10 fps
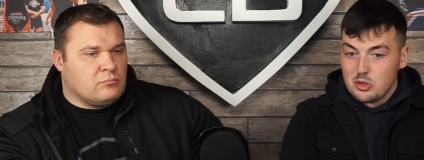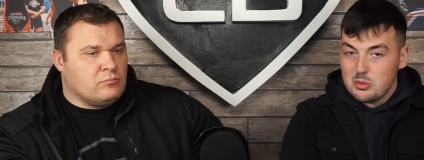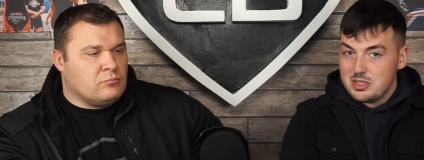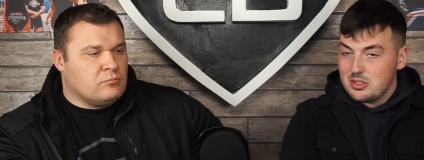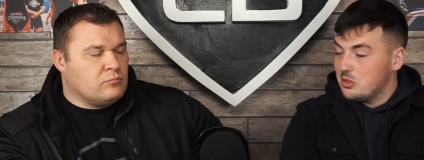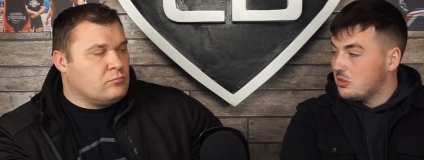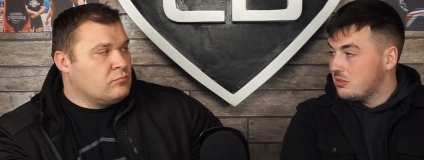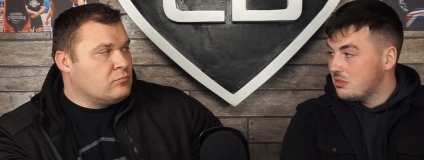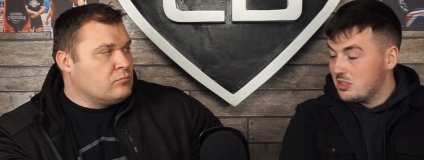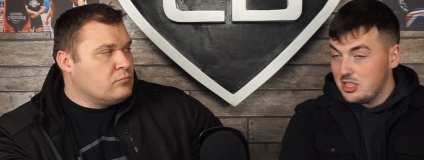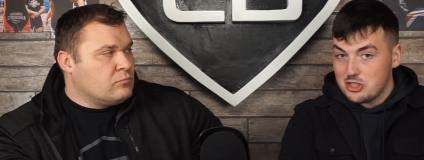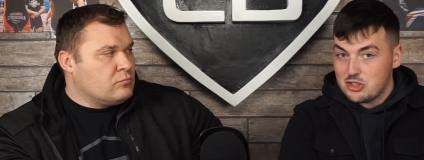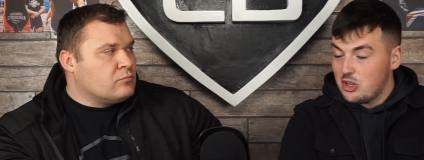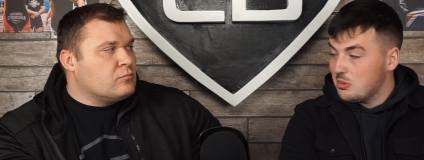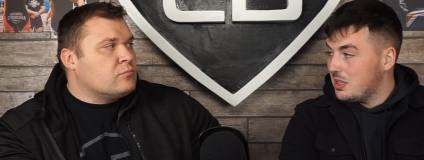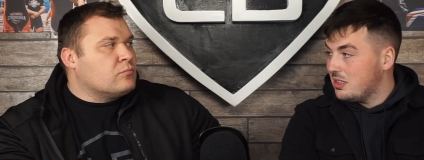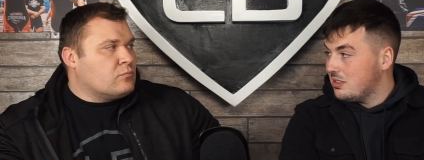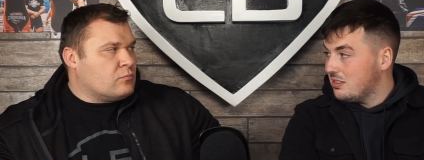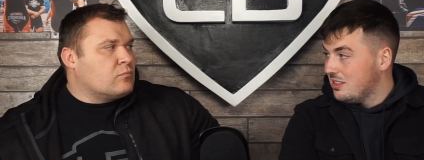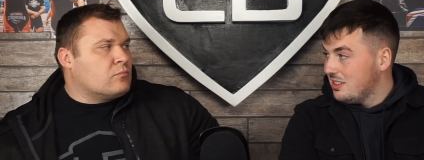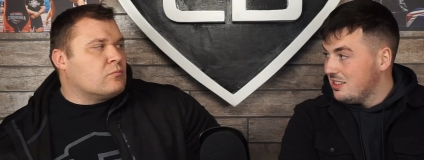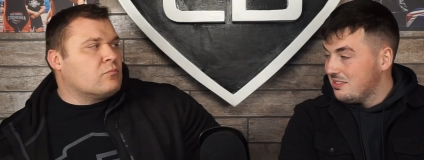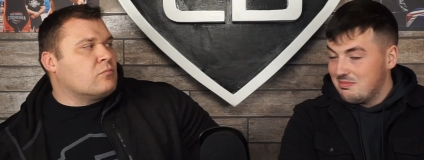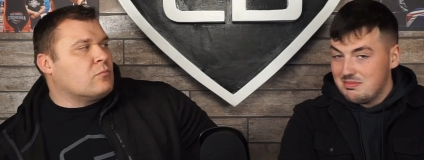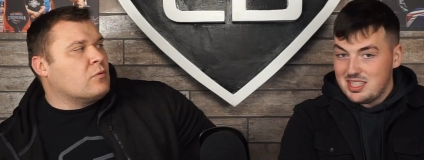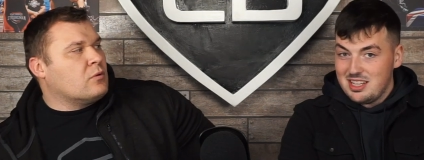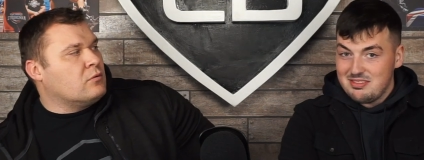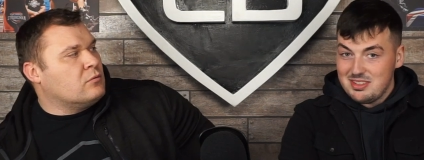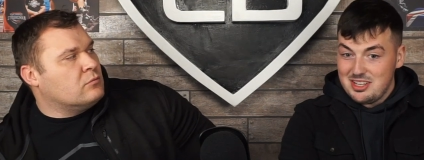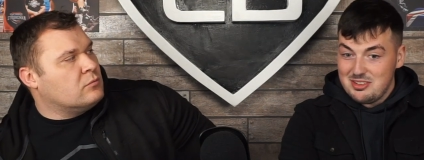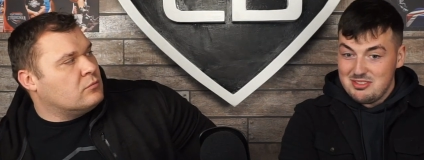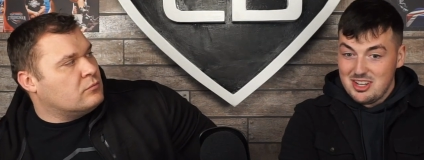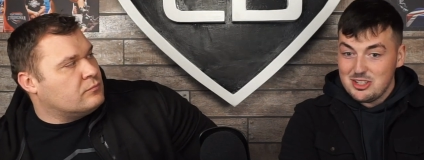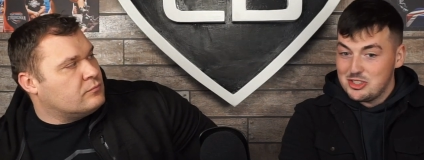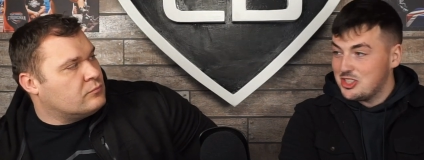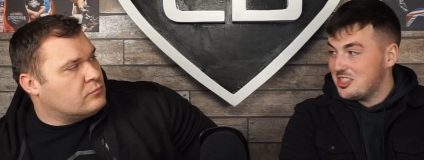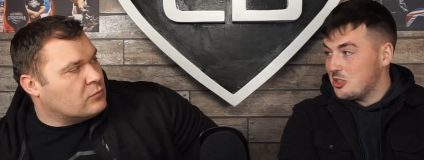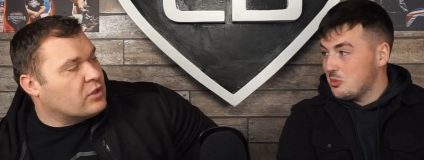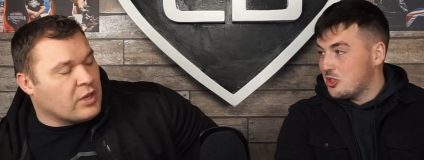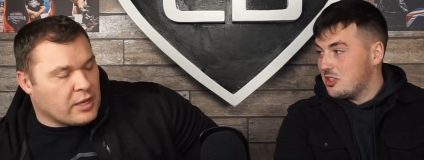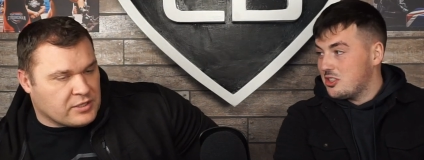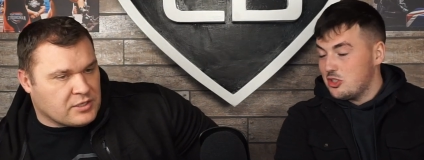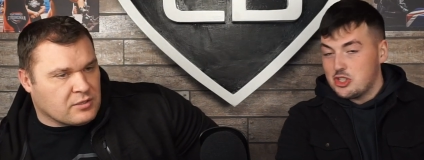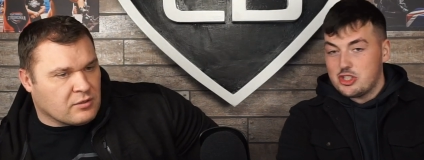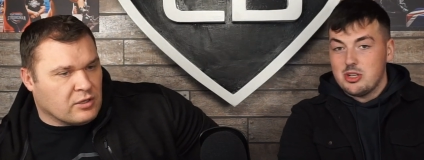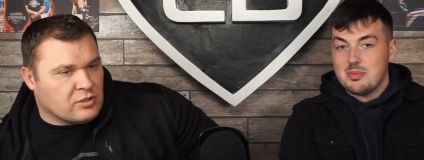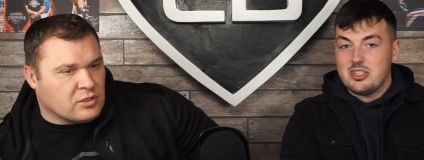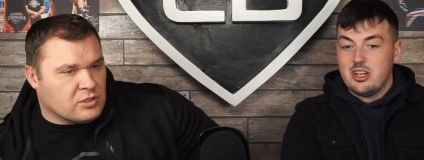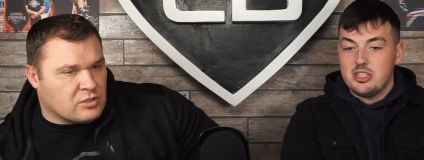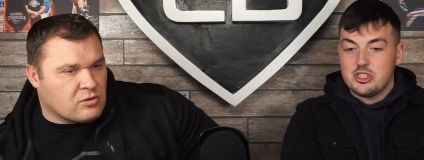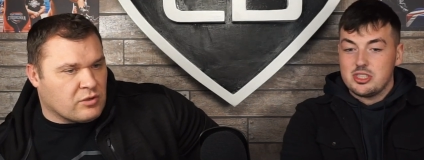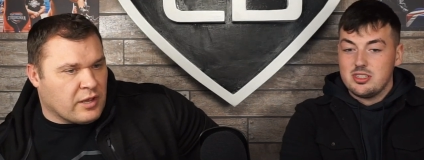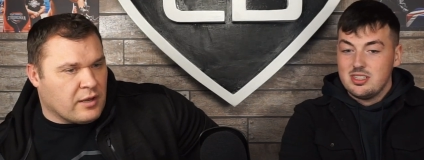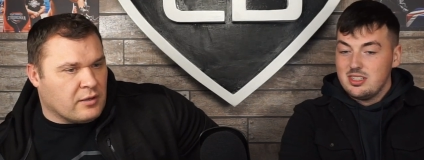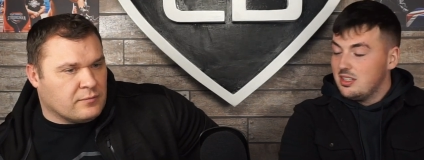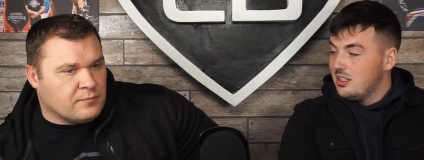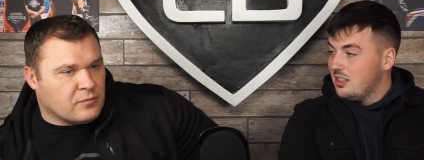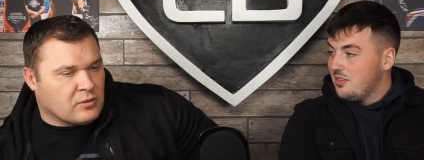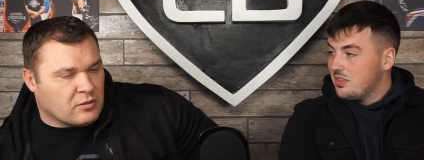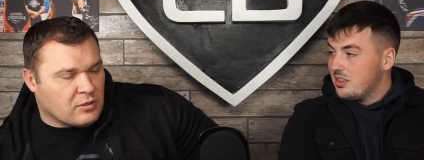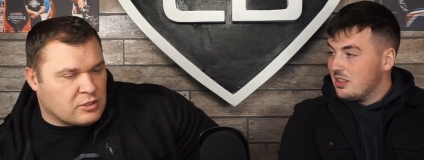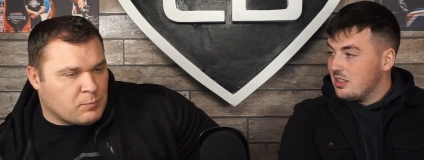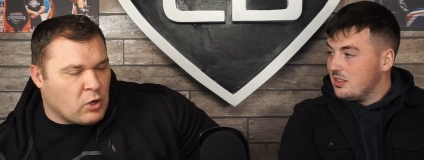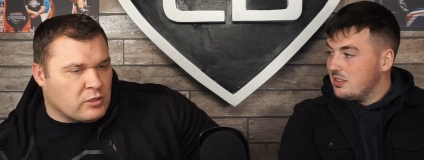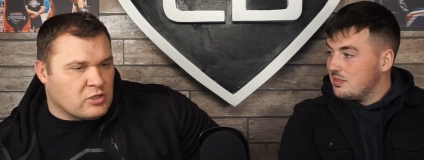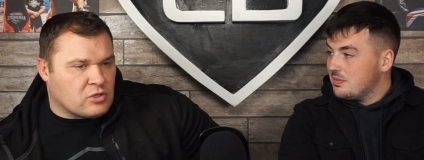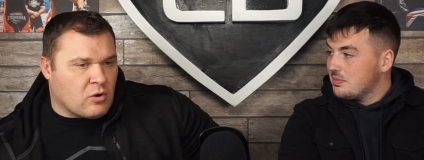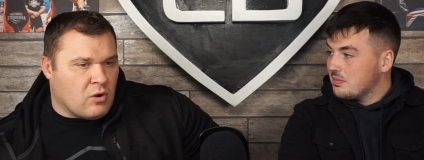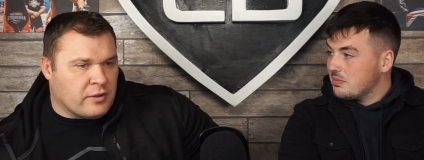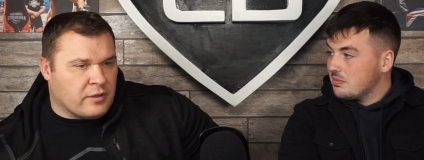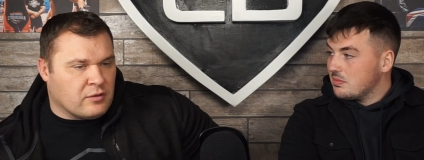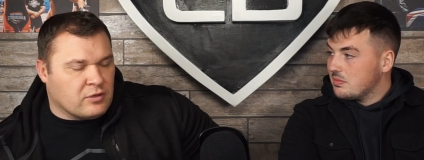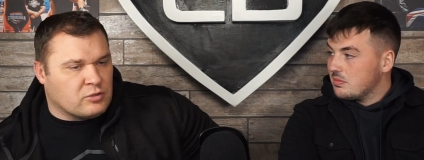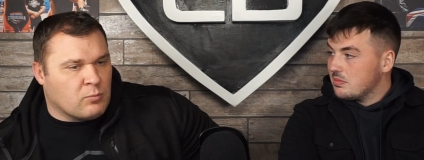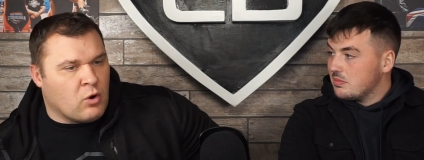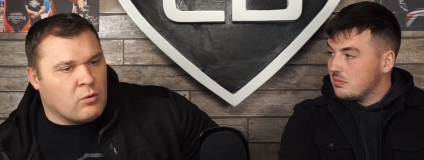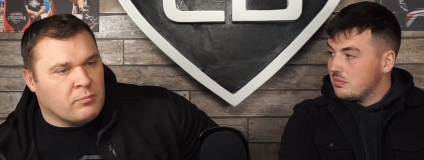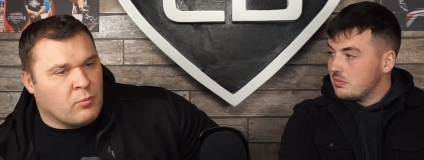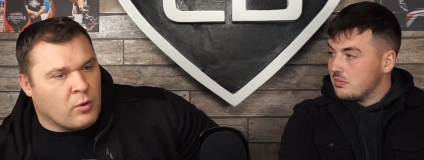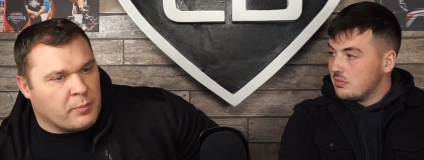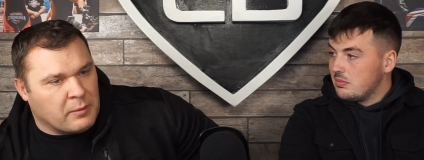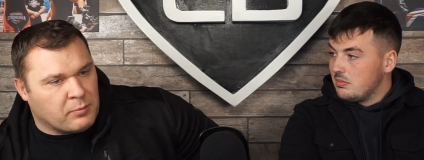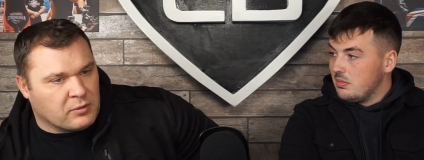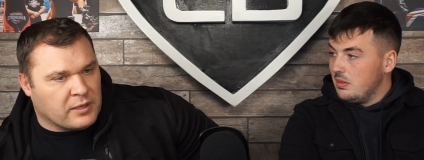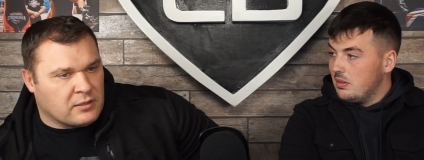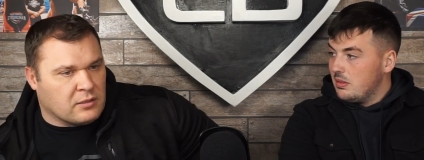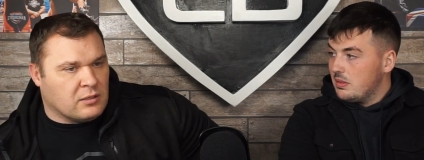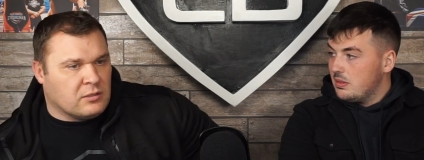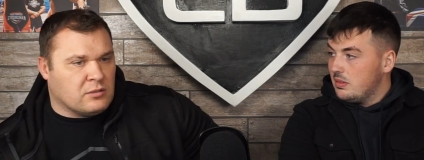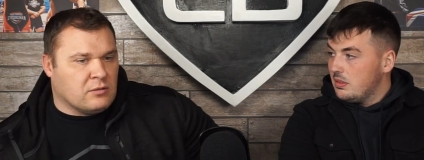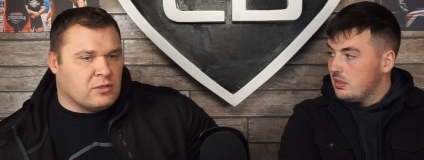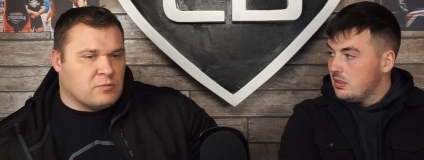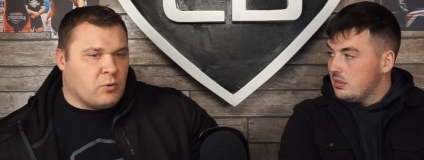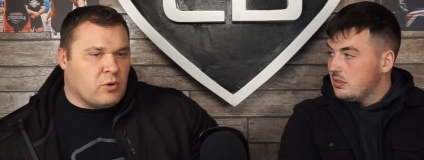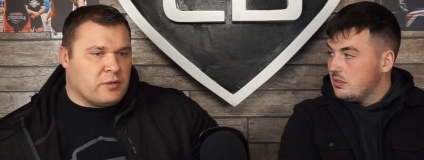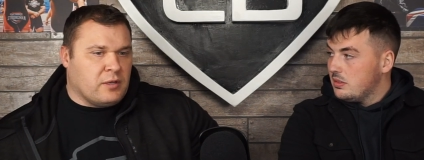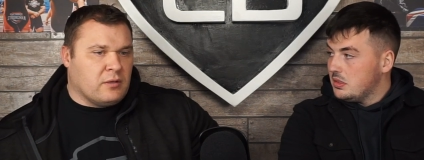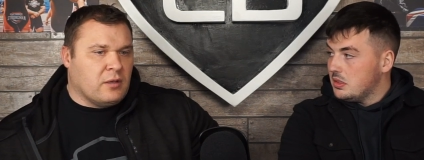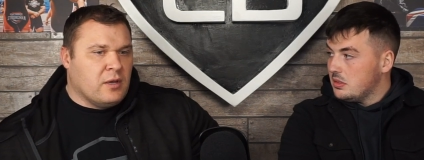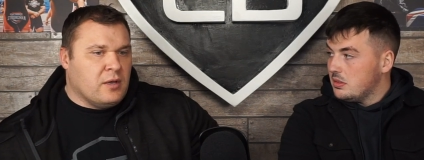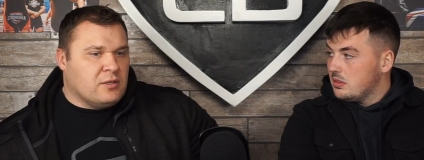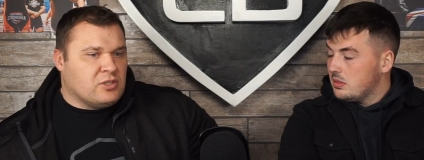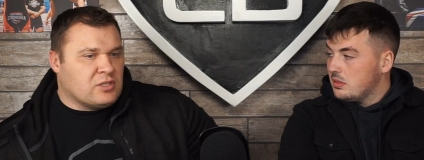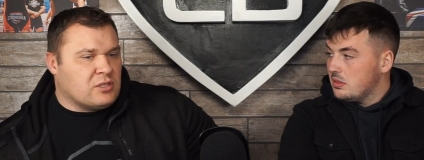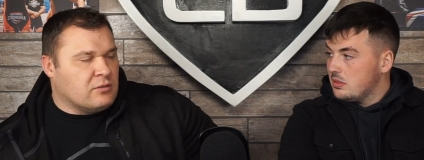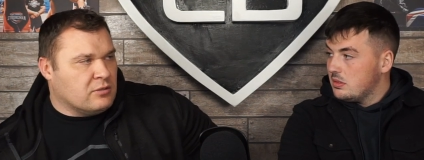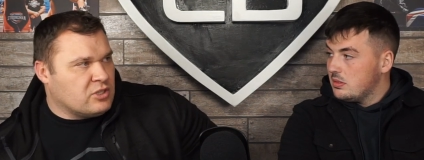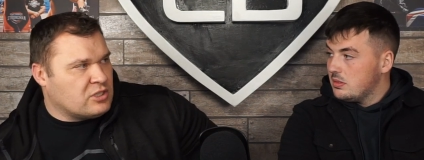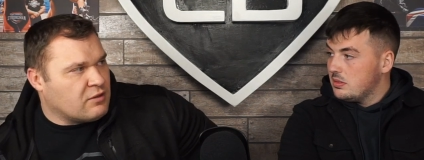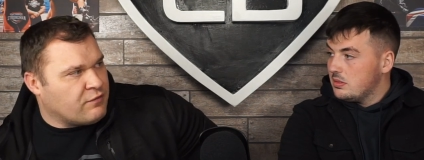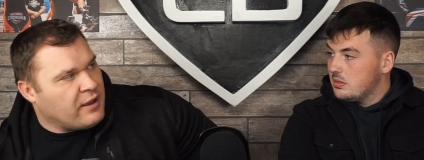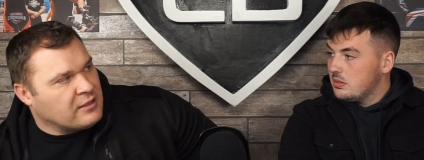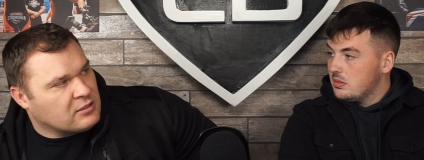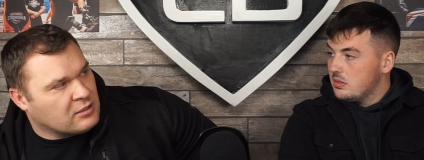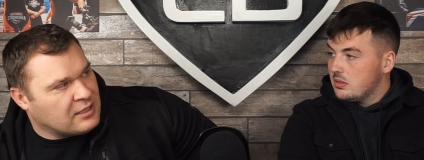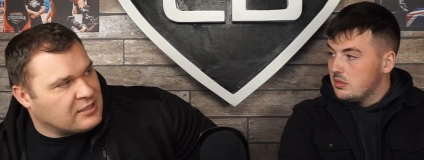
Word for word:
Speaker 1: so many good, say, strongman, said knowledge. So much, yes, such strongman knowledge. Yeah
Speaker 2: the, the sport is growing and there's more and more people getting into the sport and yeah. just just the fans not